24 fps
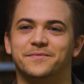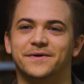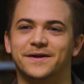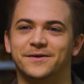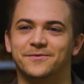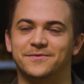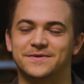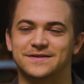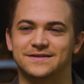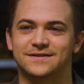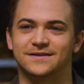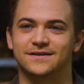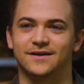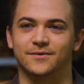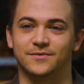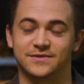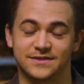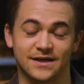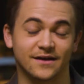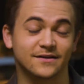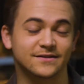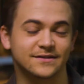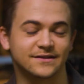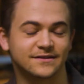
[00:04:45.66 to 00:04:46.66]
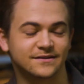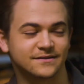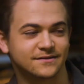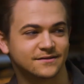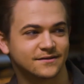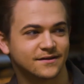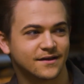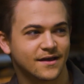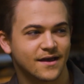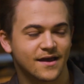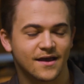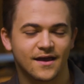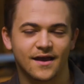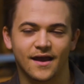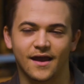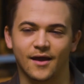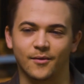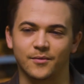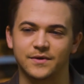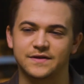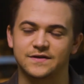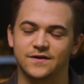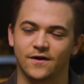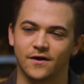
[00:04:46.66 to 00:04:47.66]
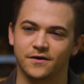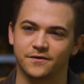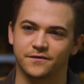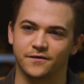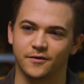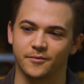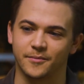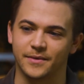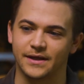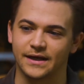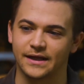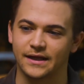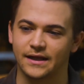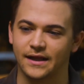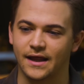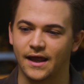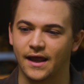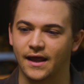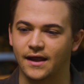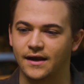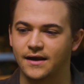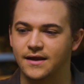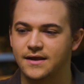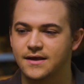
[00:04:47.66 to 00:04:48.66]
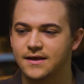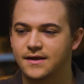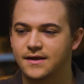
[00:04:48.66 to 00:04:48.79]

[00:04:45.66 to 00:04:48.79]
but it was Elton. And we talked for a minute. And